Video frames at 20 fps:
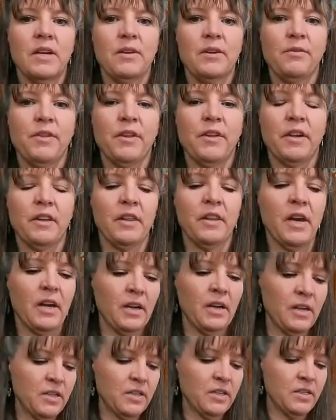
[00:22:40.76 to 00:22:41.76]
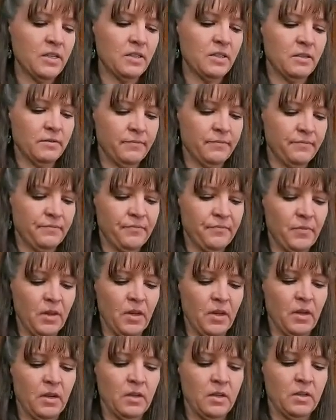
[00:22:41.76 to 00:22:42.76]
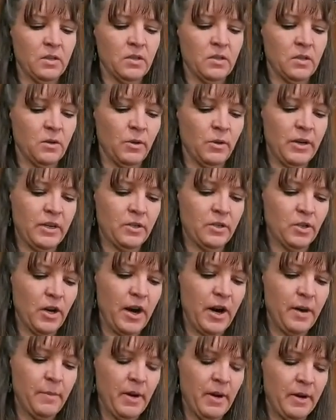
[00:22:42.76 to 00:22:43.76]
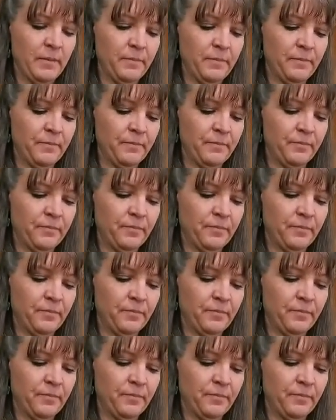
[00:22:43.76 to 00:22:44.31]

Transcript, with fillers: See how thick that is? Just go ahead and try a bite.